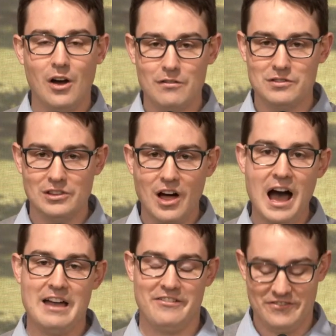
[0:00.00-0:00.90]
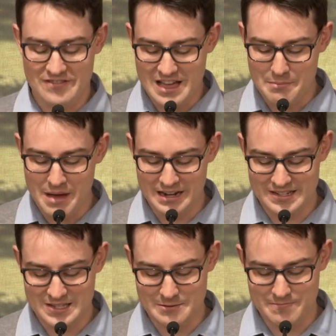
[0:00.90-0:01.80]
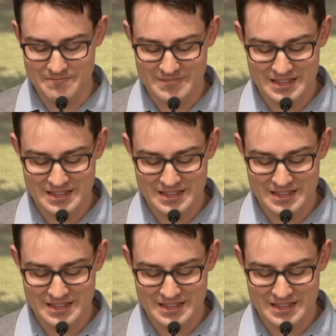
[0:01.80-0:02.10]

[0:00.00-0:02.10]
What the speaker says: of life amongst them.